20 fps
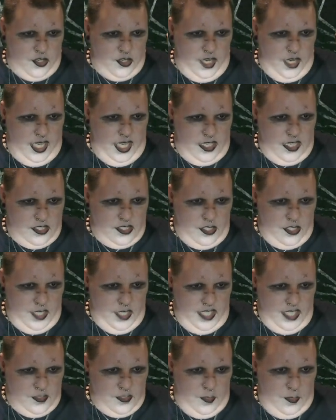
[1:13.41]
so that's
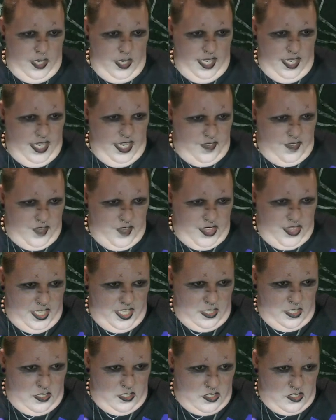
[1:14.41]
why everything looks
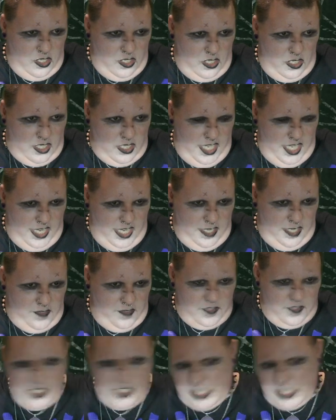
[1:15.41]
all kind of
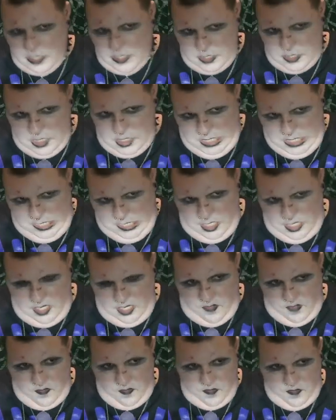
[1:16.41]

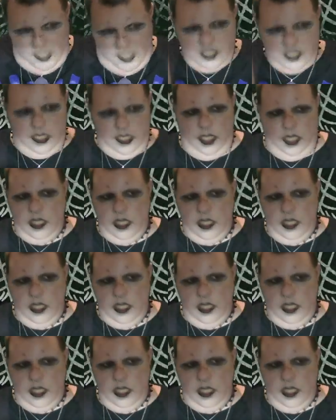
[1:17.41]
fuzzy